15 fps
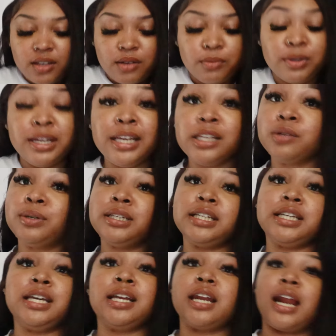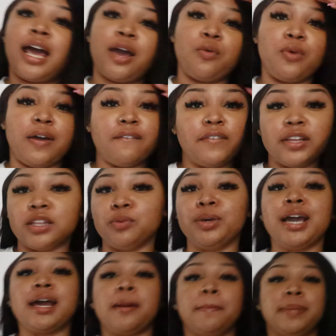We need to really get like 150. We
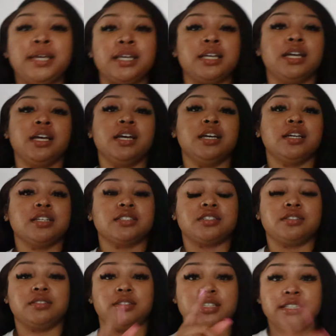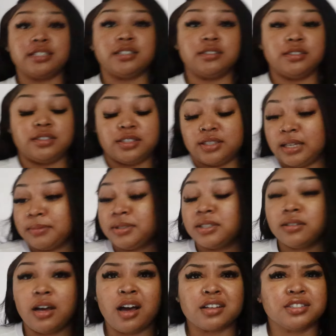gotta beat these sub
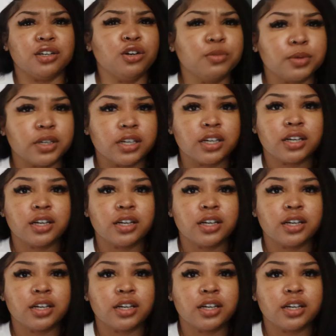October.